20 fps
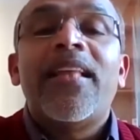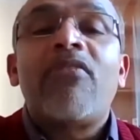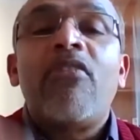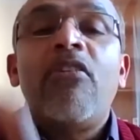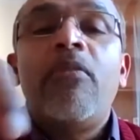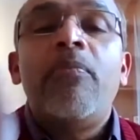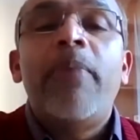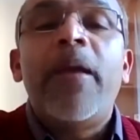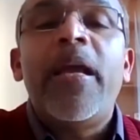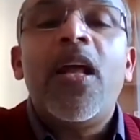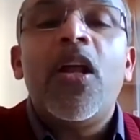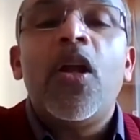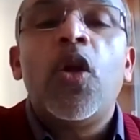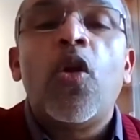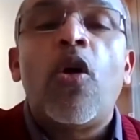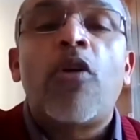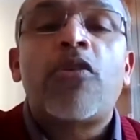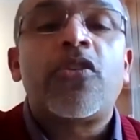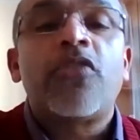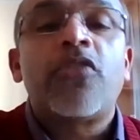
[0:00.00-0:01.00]
there will be
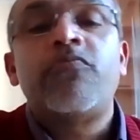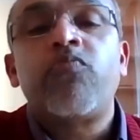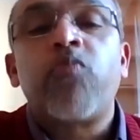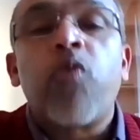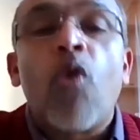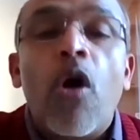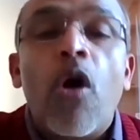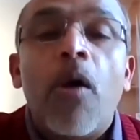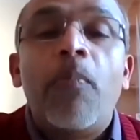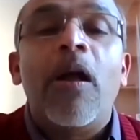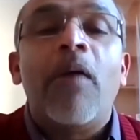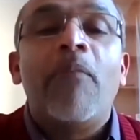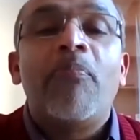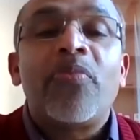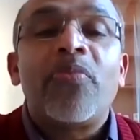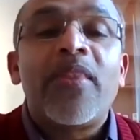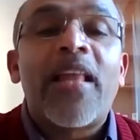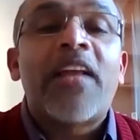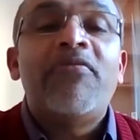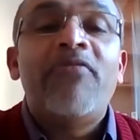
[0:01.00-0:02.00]
lot of problem
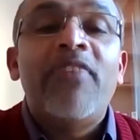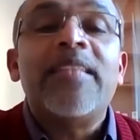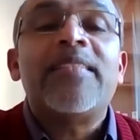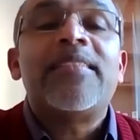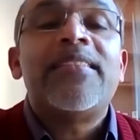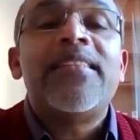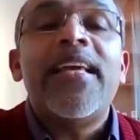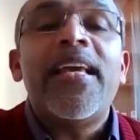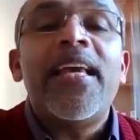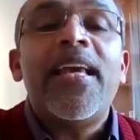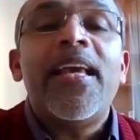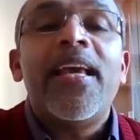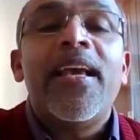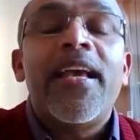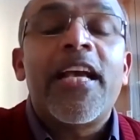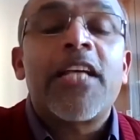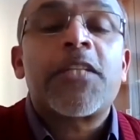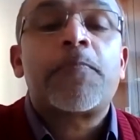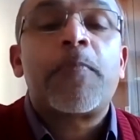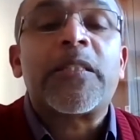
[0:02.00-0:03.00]
that we see
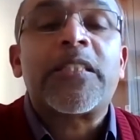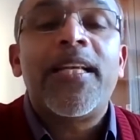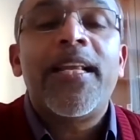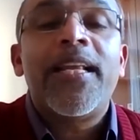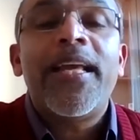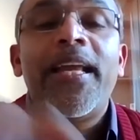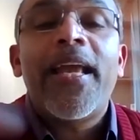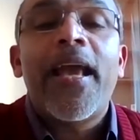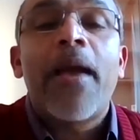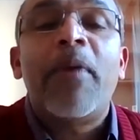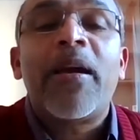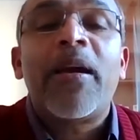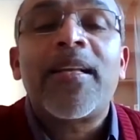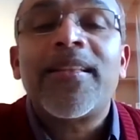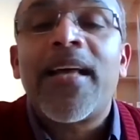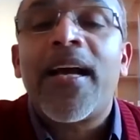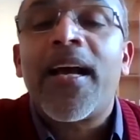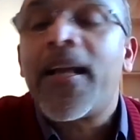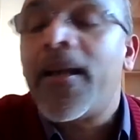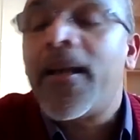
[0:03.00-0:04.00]
especially
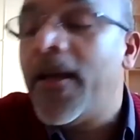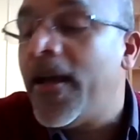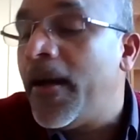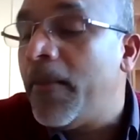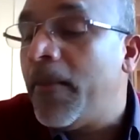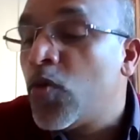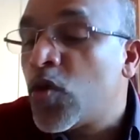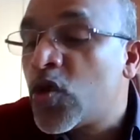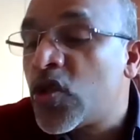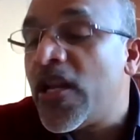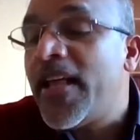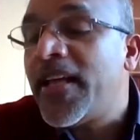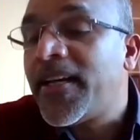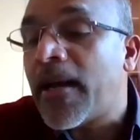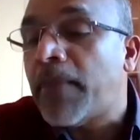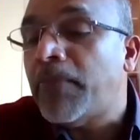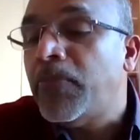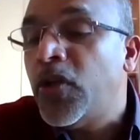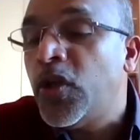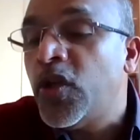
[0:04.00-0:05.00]
among the uh, Muslim
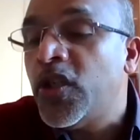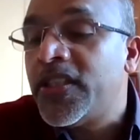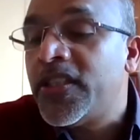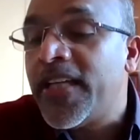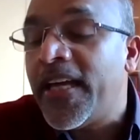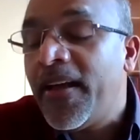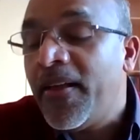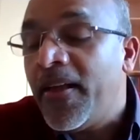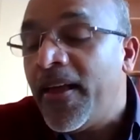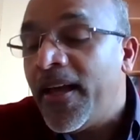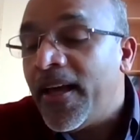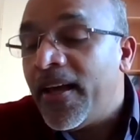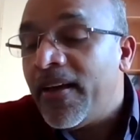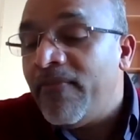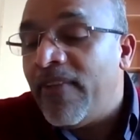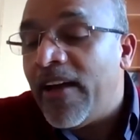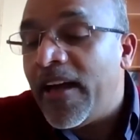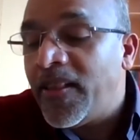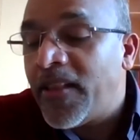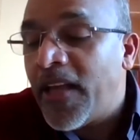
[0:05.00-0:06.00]
community,
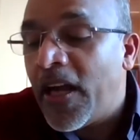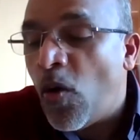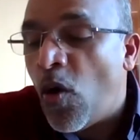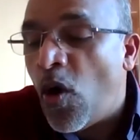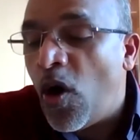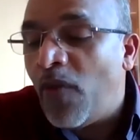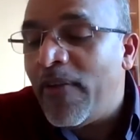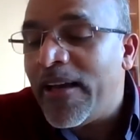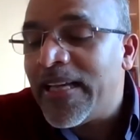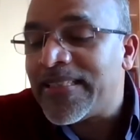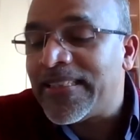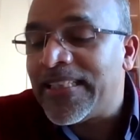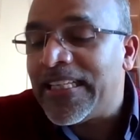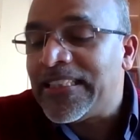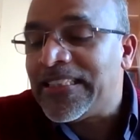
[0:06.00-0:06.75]
where they always,